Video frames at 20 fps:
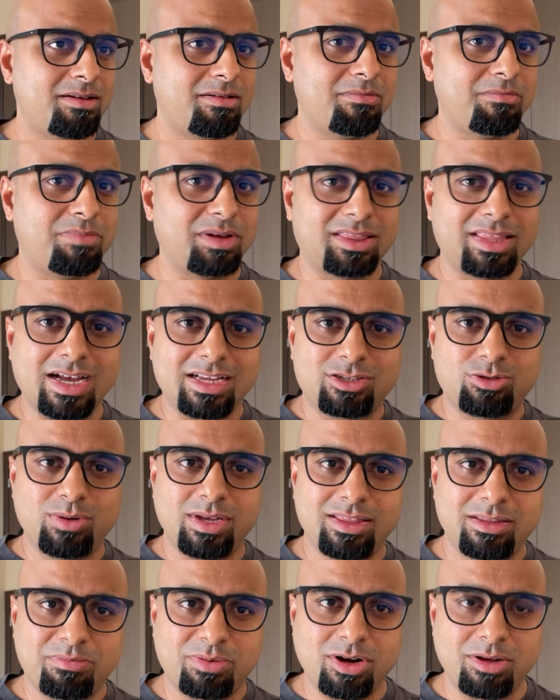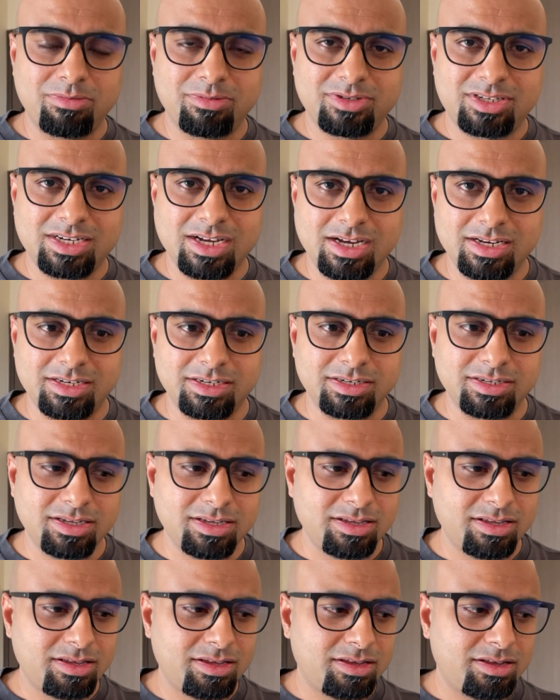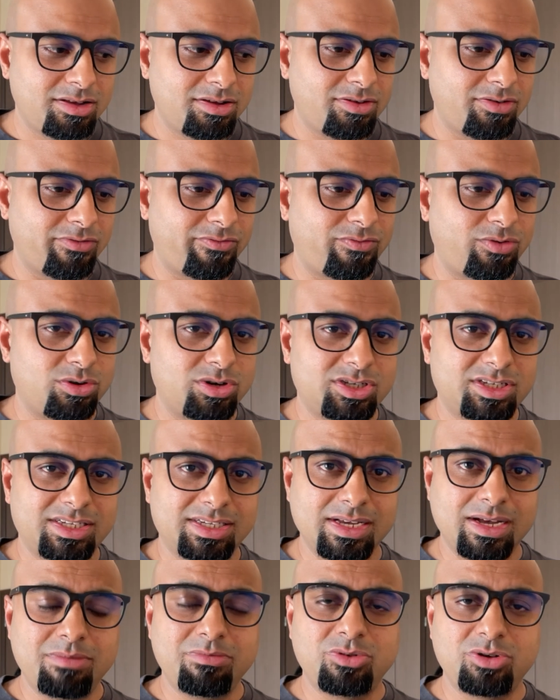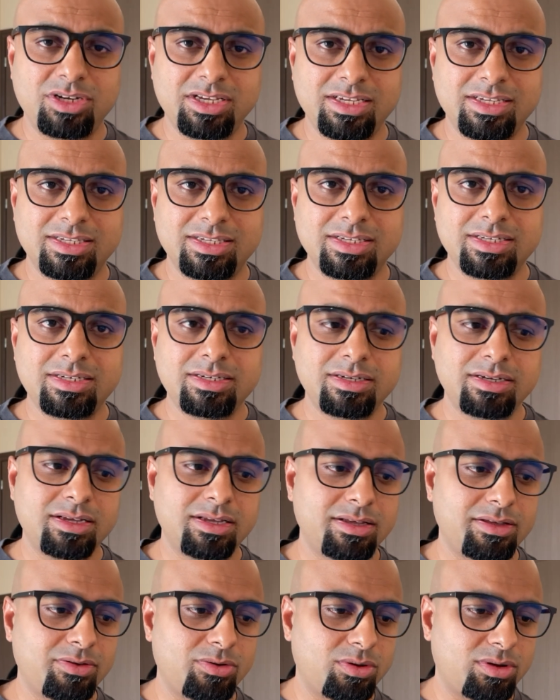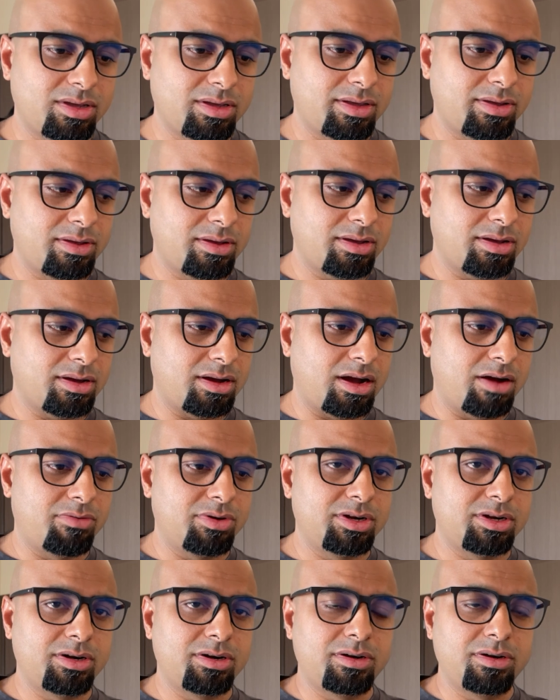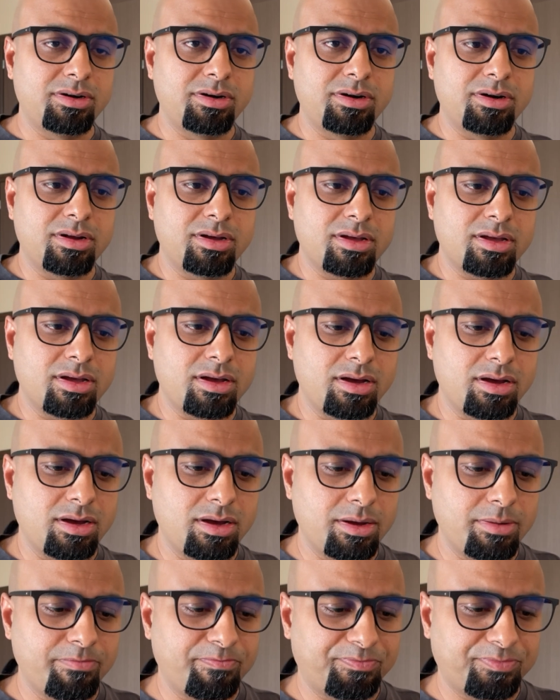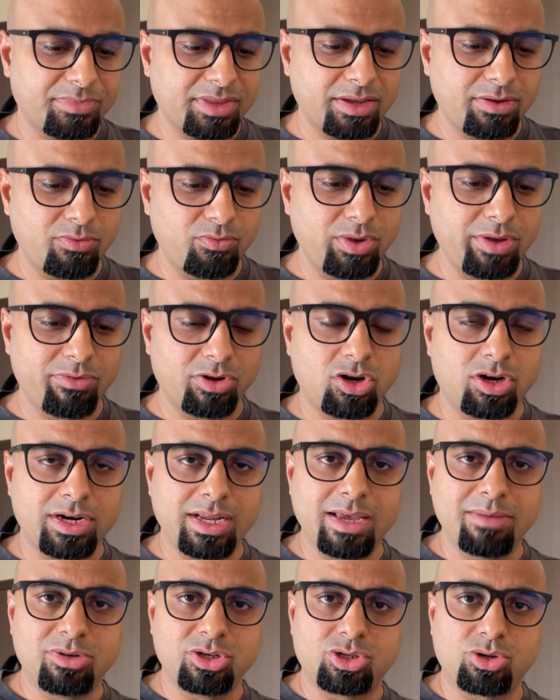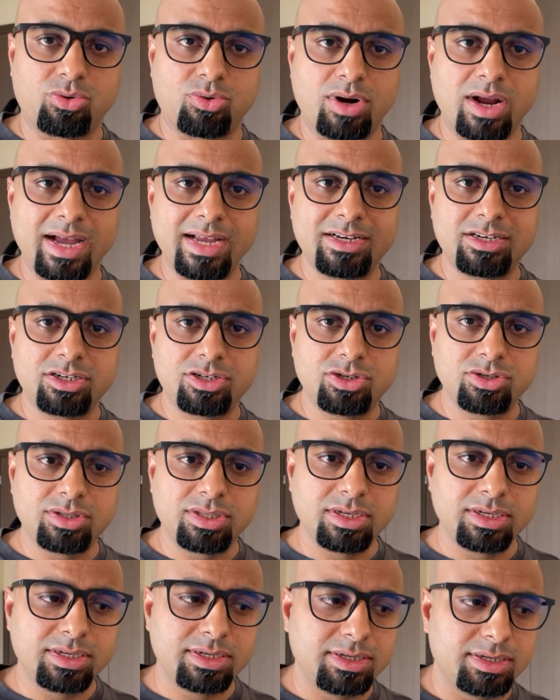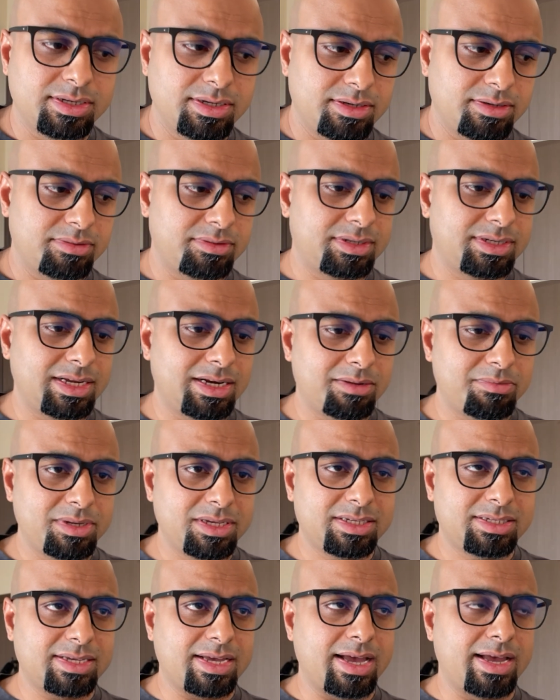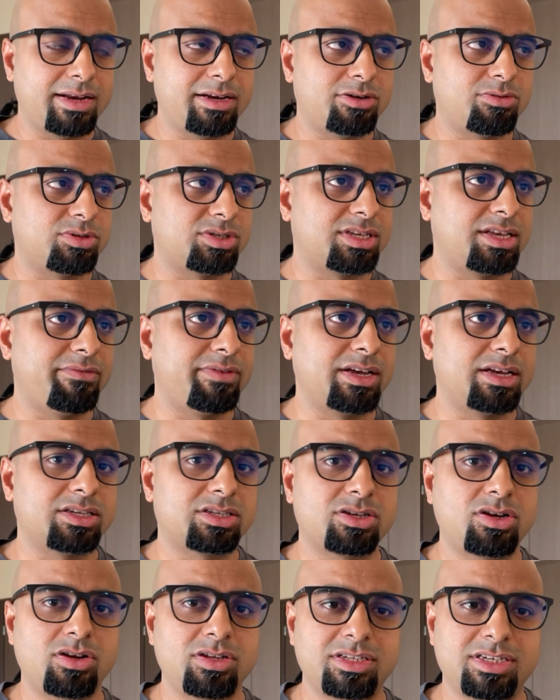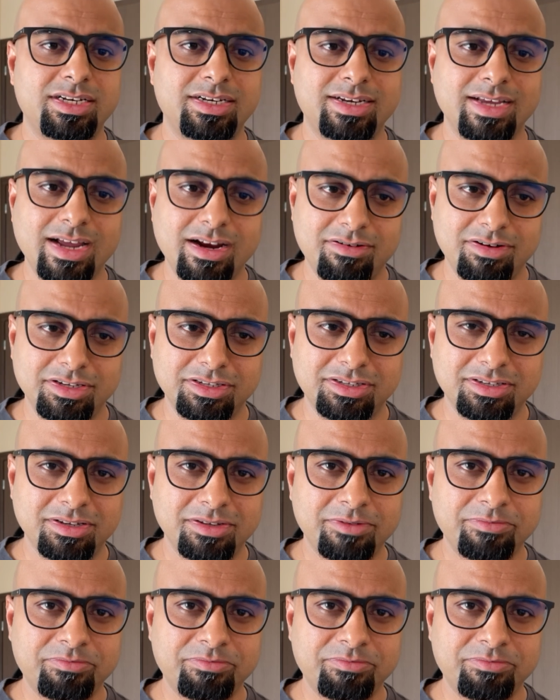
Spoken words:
But that's when the problem started. For some reason, we were not able to write to the database, and it was giving us constant errors.